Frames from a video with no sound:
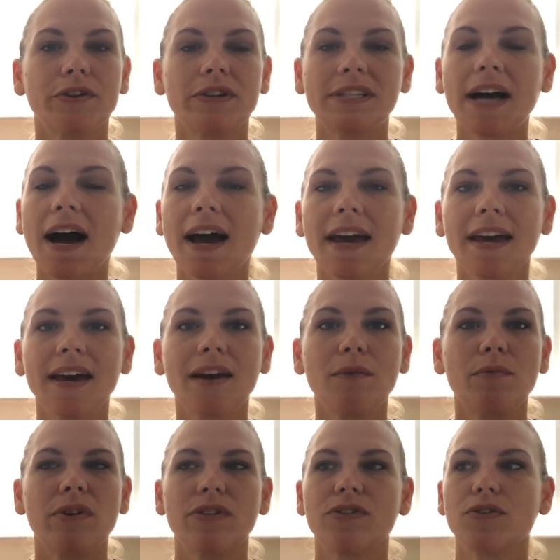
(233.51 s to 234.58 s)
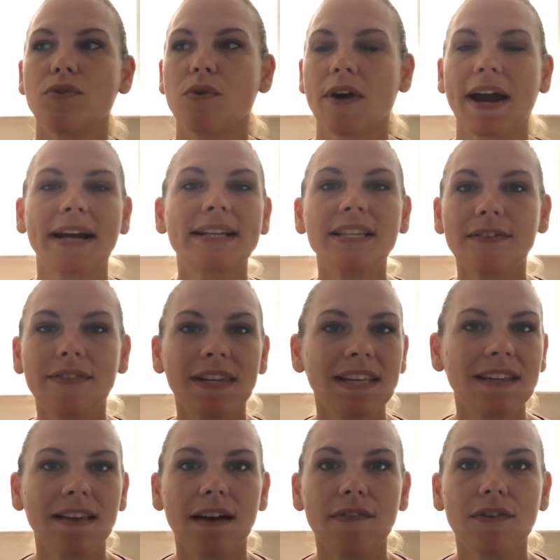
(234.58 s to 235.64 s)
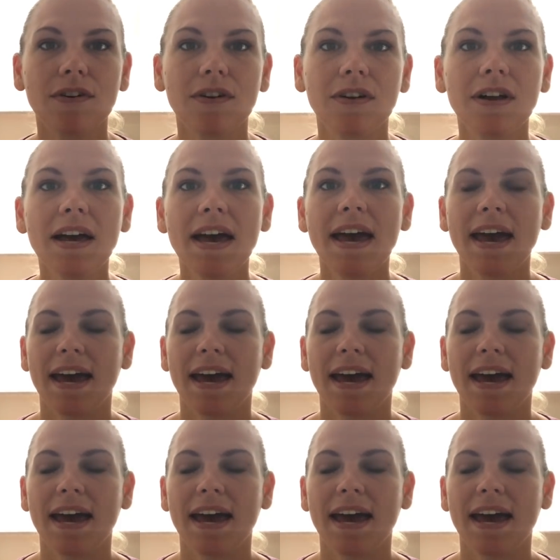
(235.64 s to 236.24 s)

your diet with your activity level